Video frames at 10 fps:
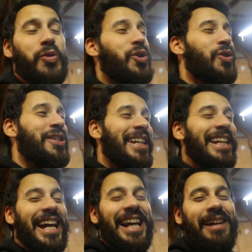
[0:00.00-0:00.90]
so it's gonna
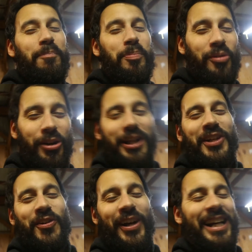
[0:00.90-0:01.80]
get pretty
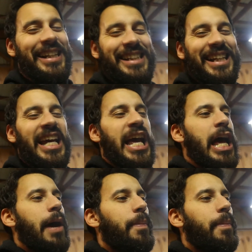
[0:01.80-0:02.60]
crazy.